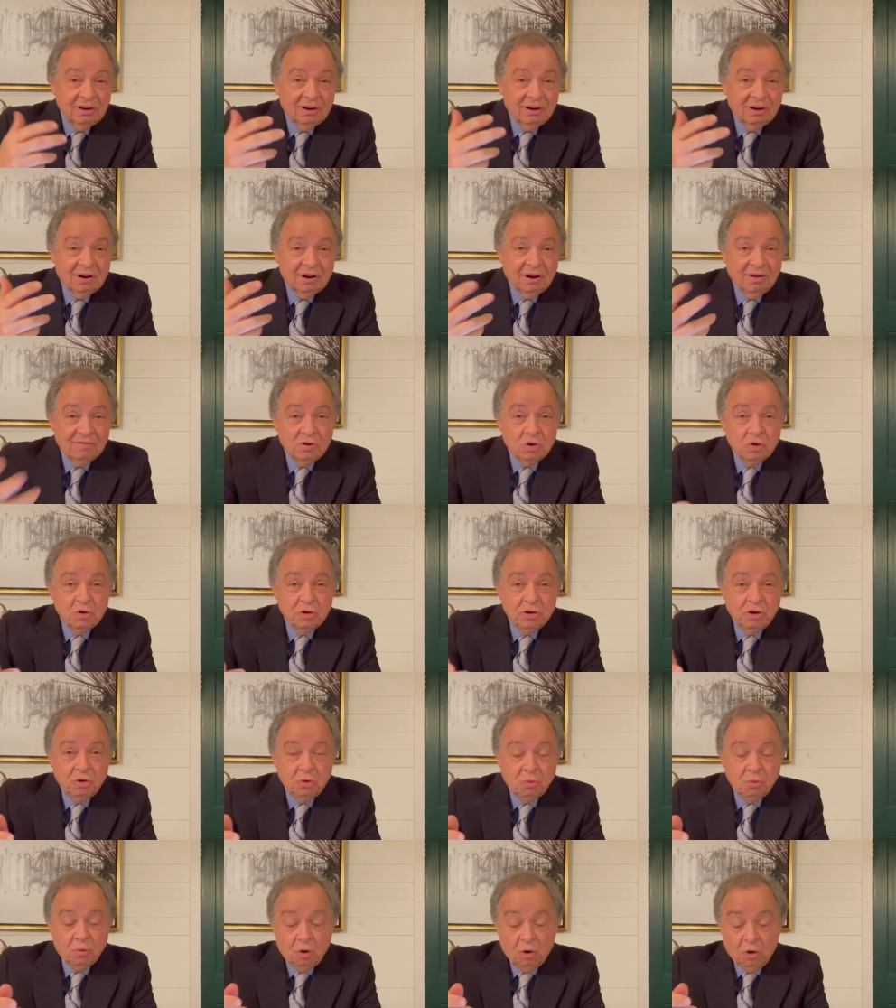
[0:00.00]
of who
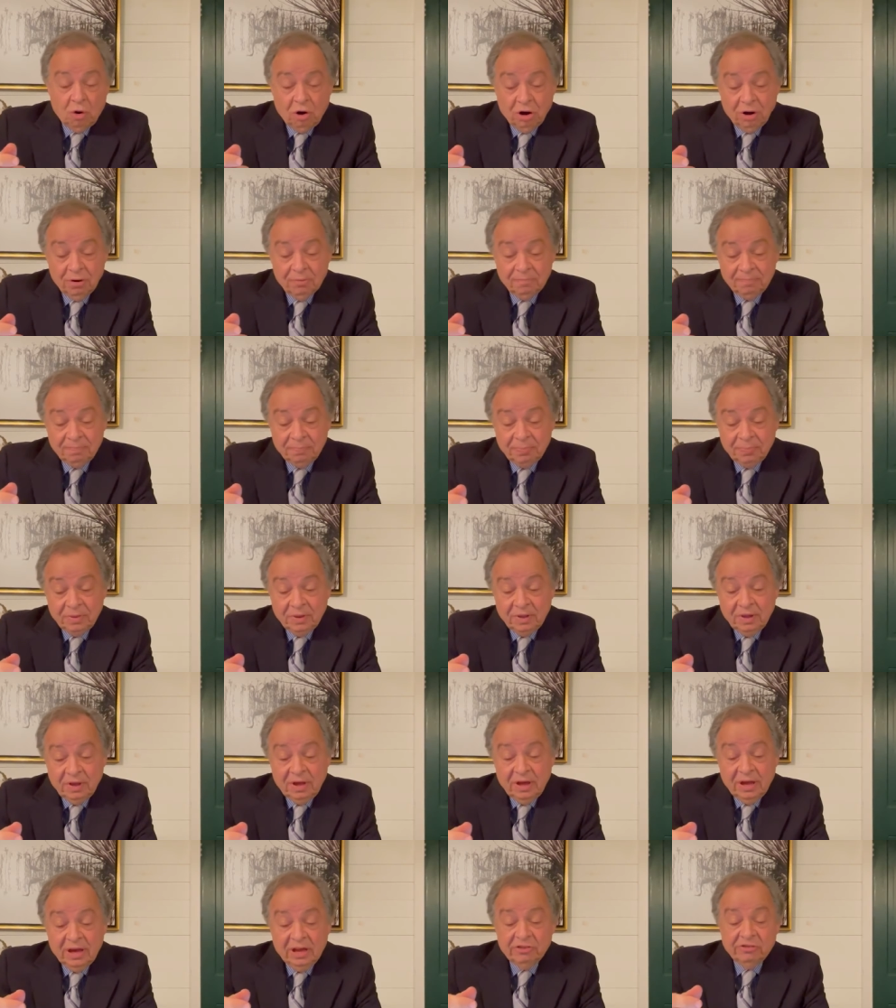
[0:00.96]
you are.
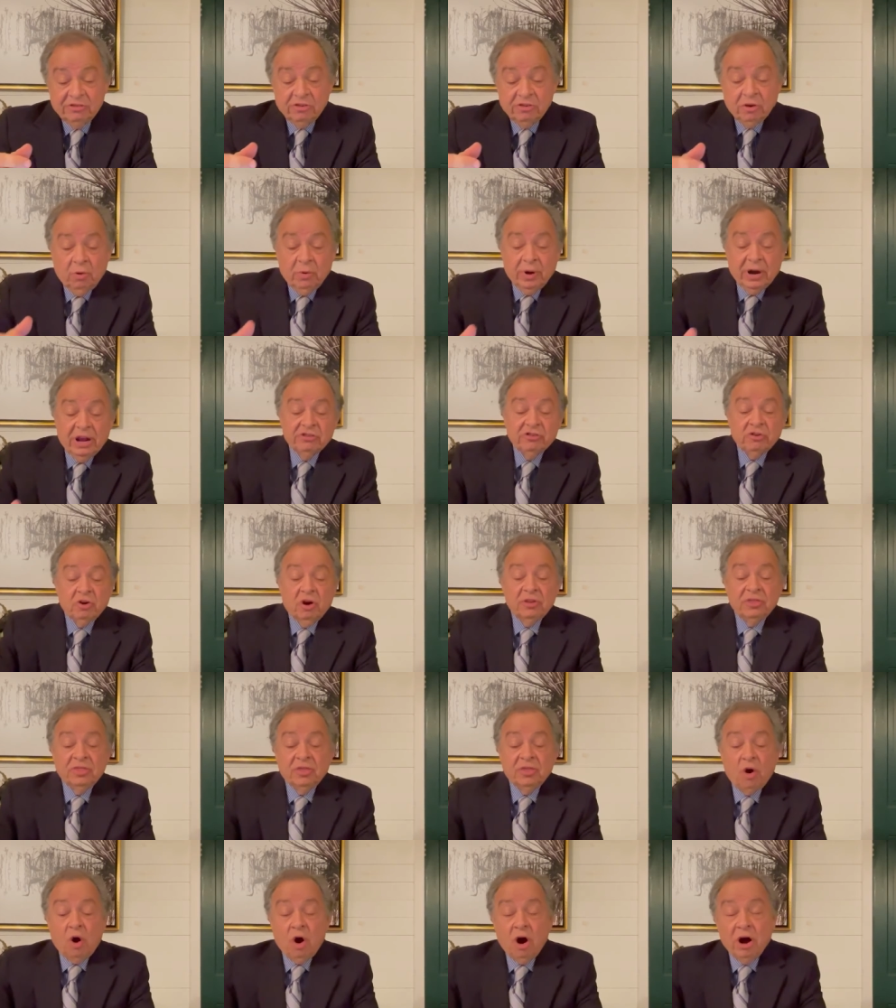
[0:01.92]
And so when I
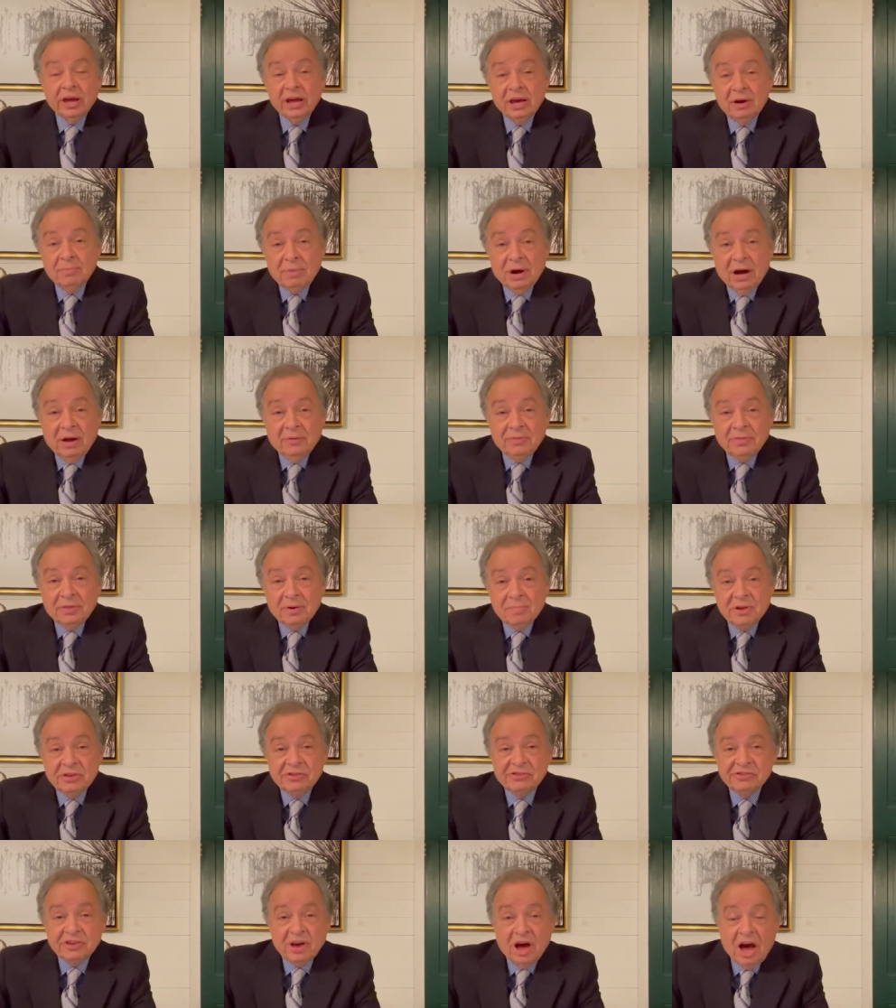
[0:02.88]
start talking about the
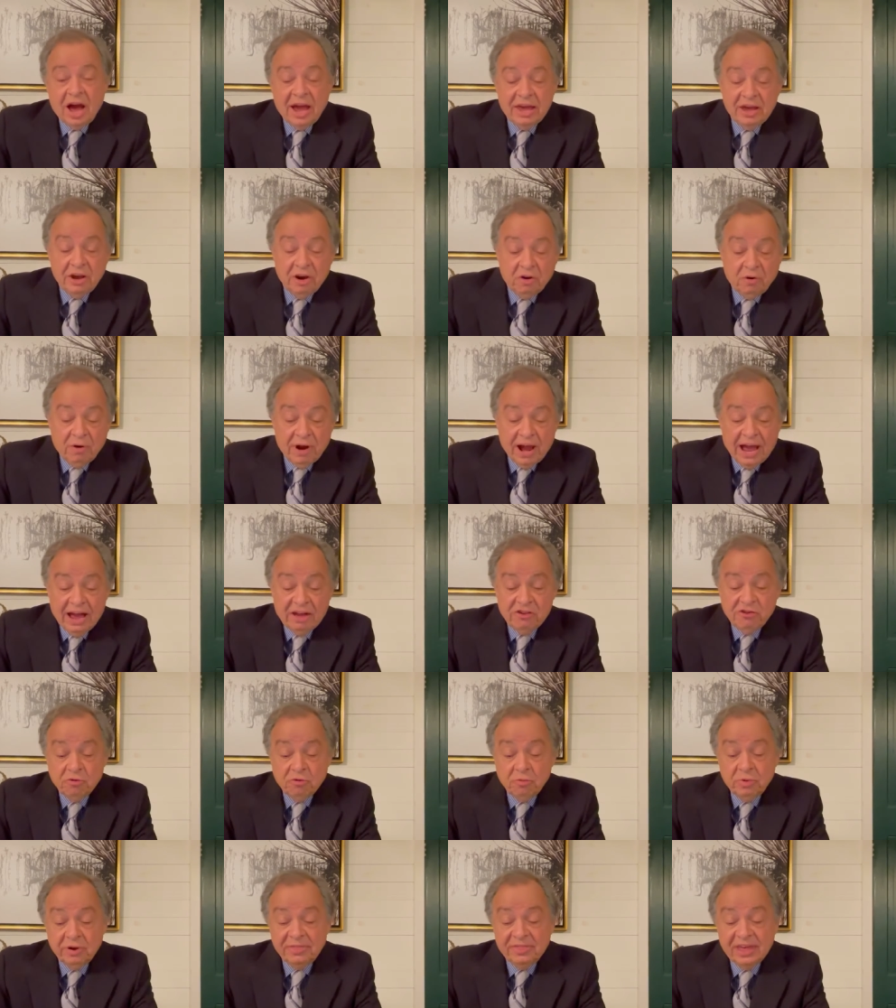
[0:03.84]
Messiah
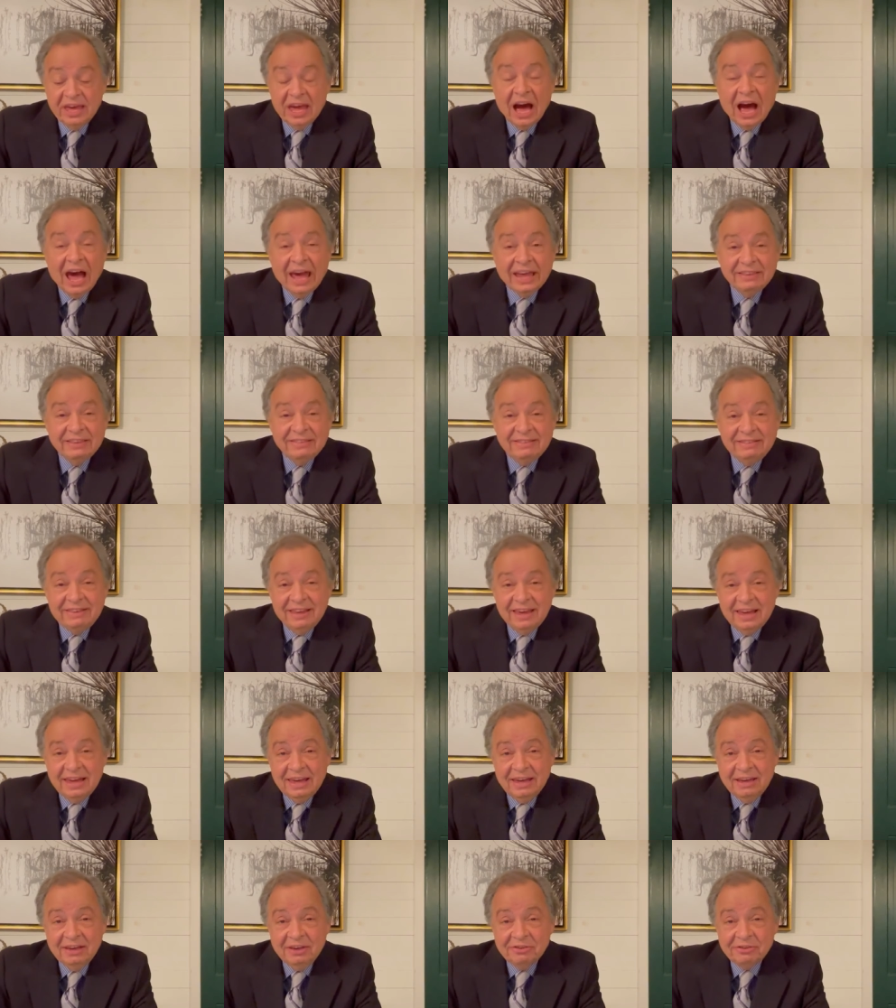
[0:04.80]
graduate, the
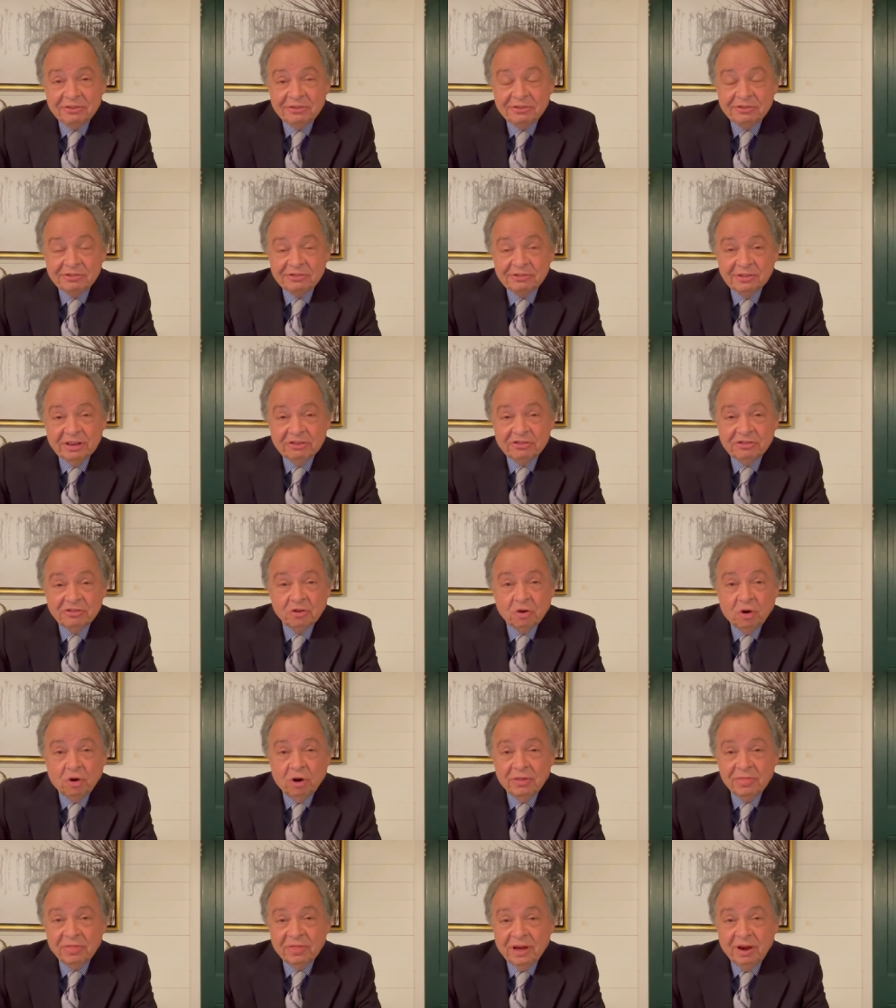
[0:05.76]
ideas, let's
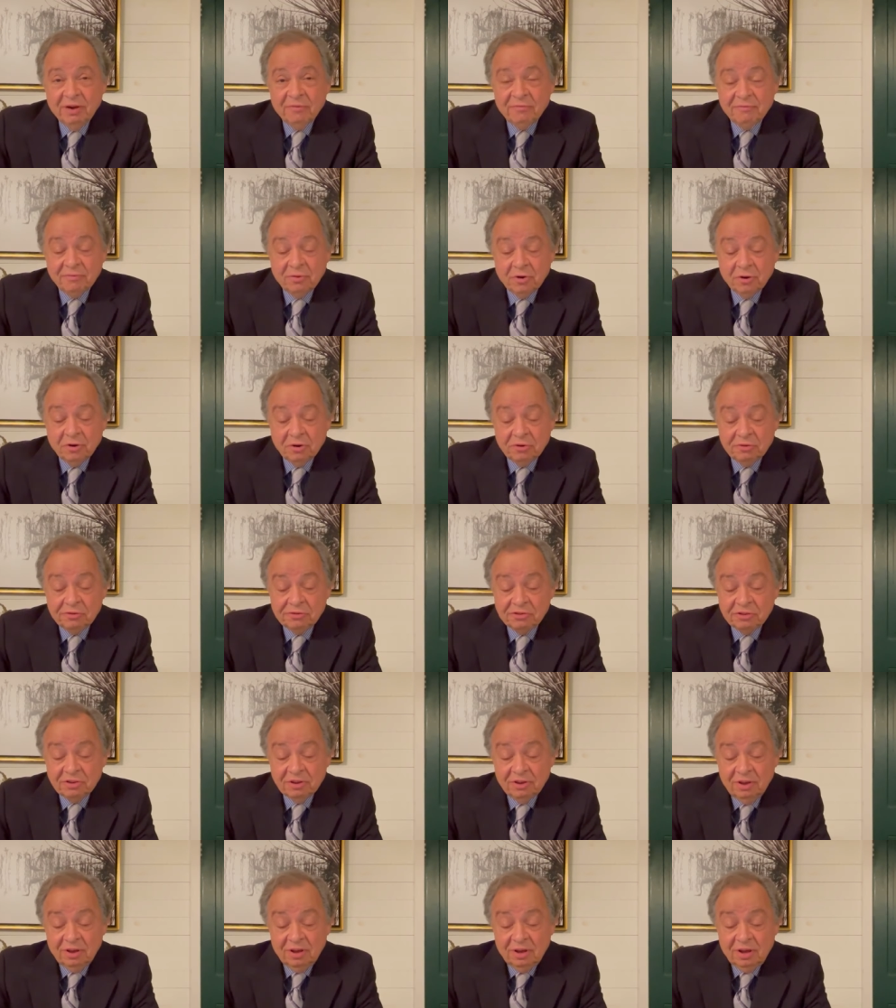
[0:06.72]
start there first.
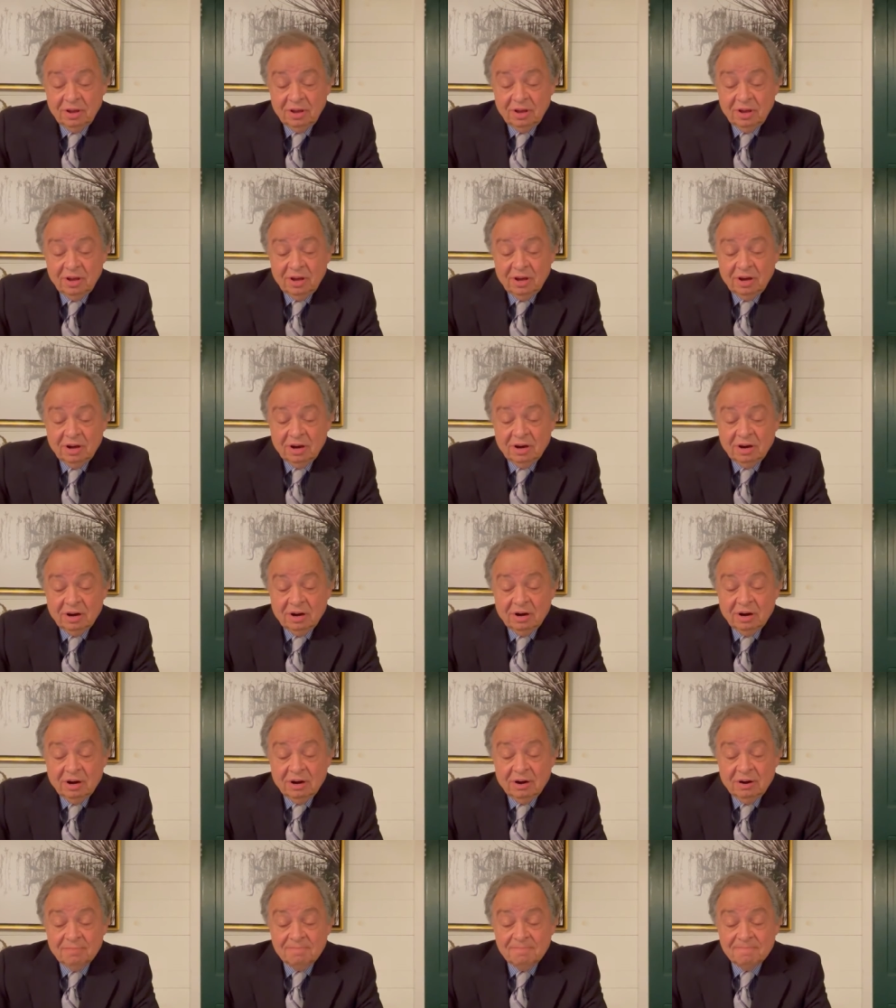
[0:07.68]

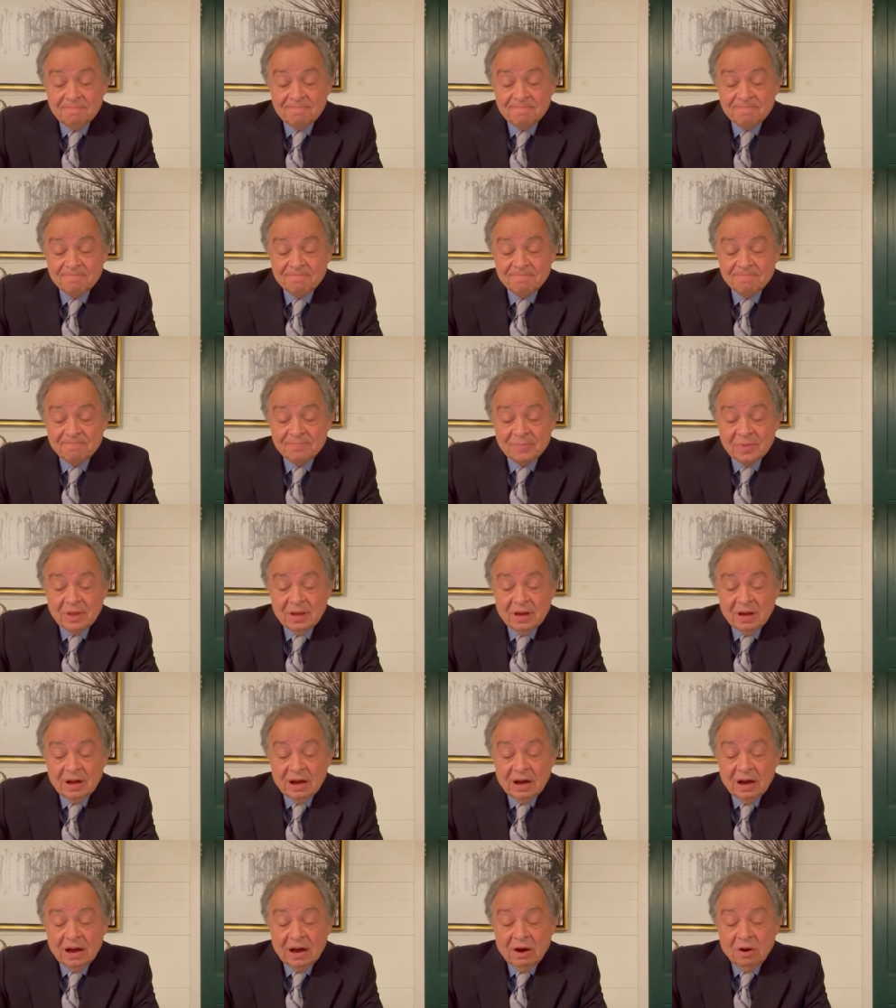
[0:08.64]
Um,
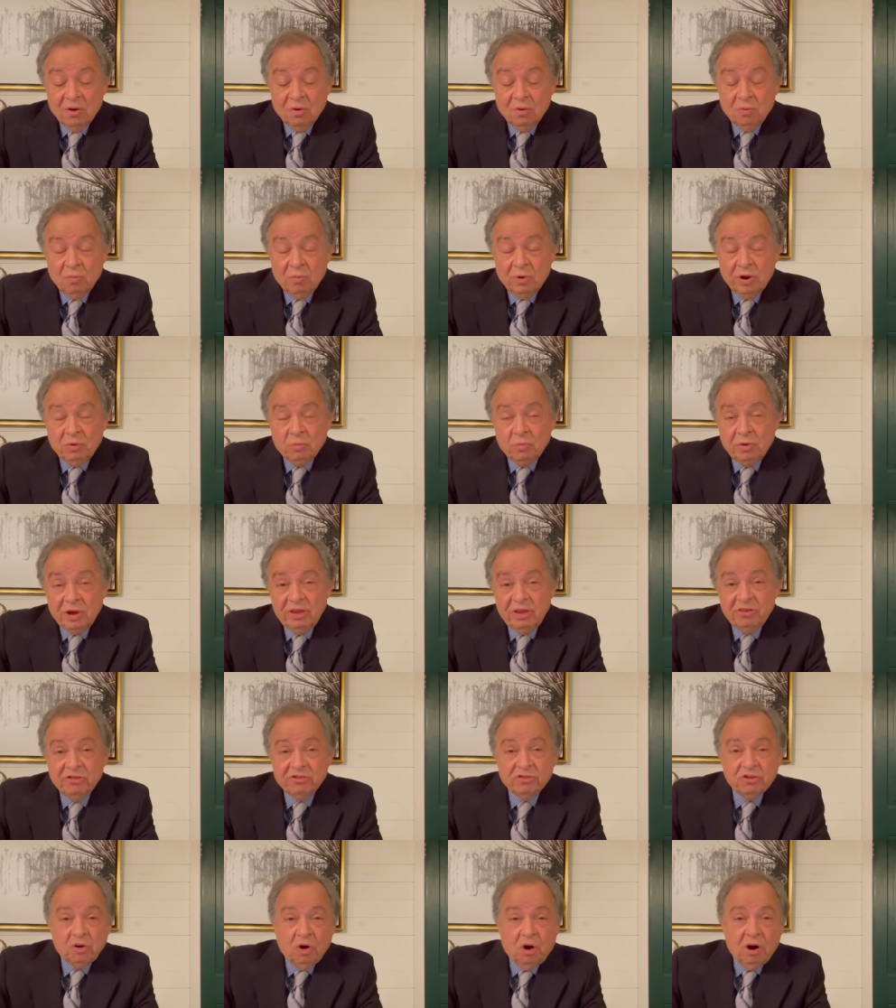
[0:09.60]
when we
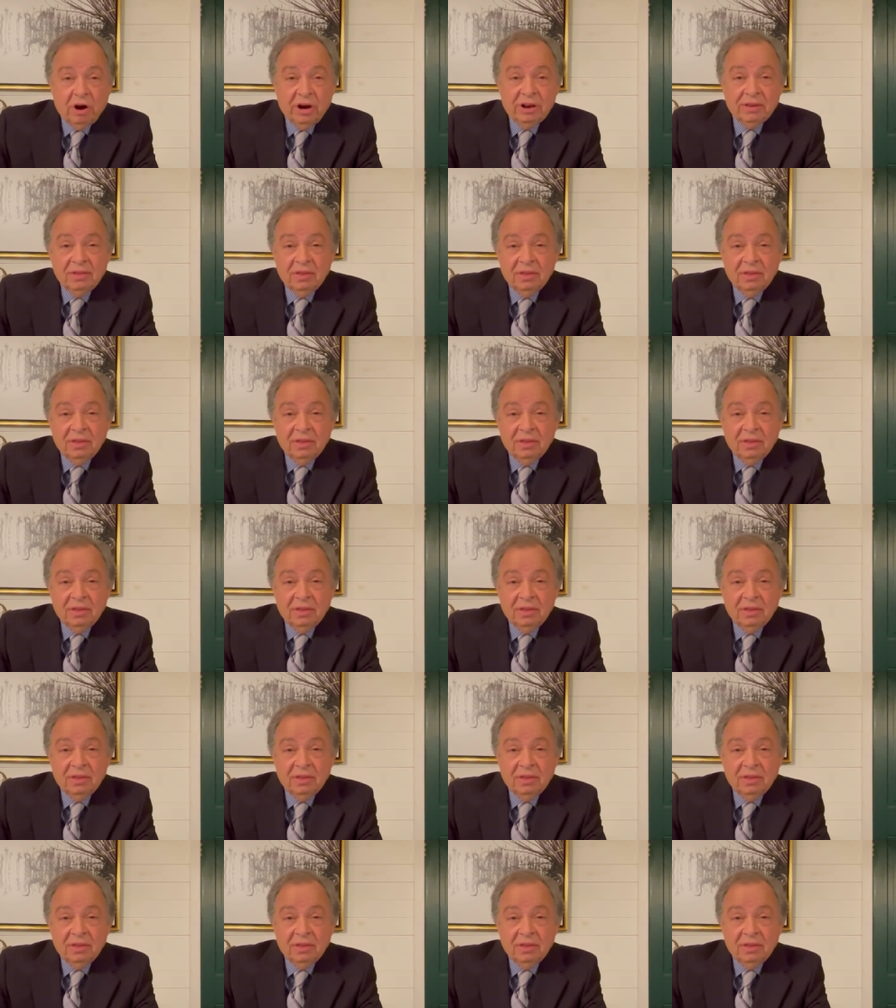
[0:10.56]
start